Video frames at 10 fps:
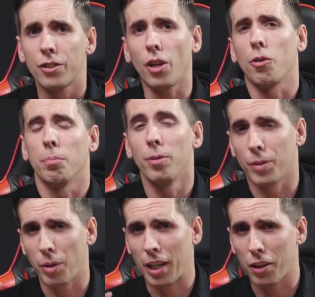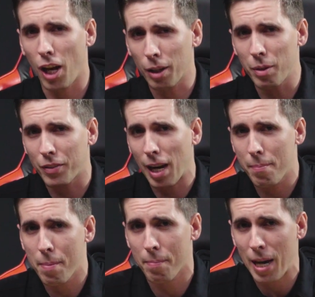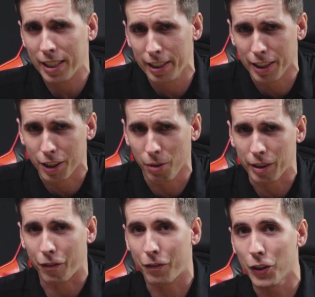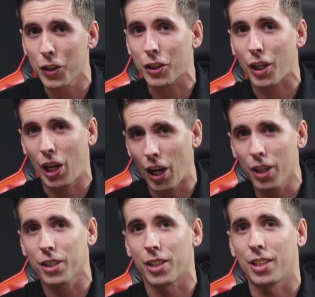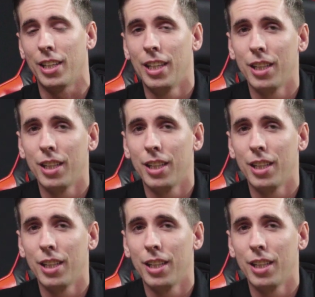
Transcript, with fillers: So moving right along, we've got Mimaki going full color.